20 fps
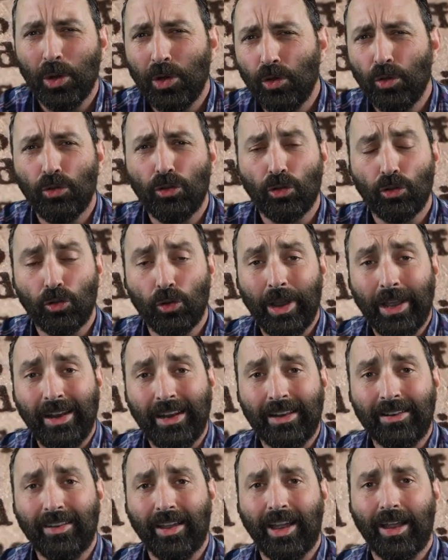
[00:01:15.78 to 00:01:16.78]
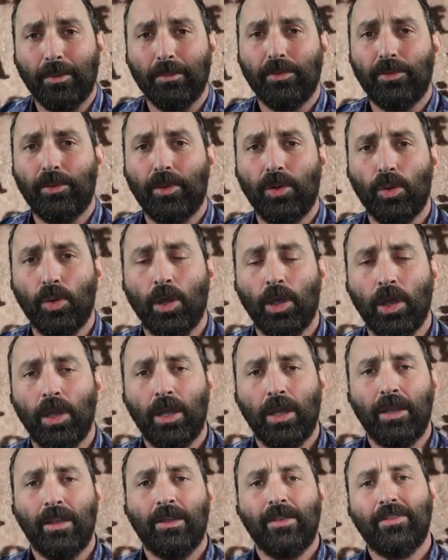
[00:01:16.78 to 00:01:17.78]
reduce your training time, so
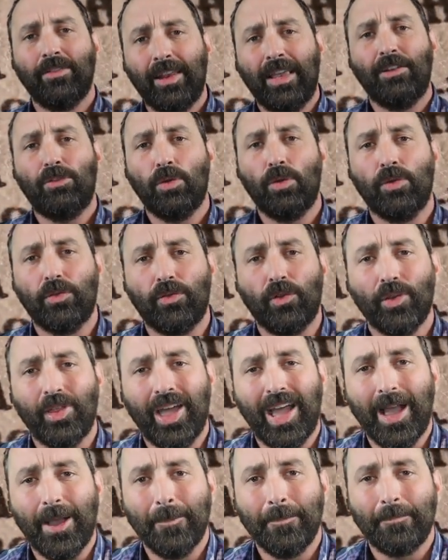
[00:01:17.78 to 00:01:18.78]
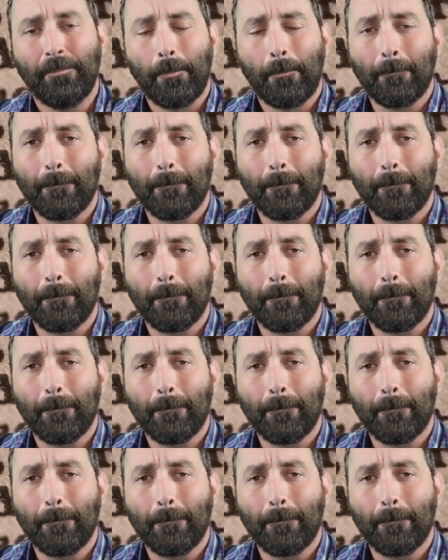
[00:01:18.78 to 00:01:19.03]
stay tuned for that.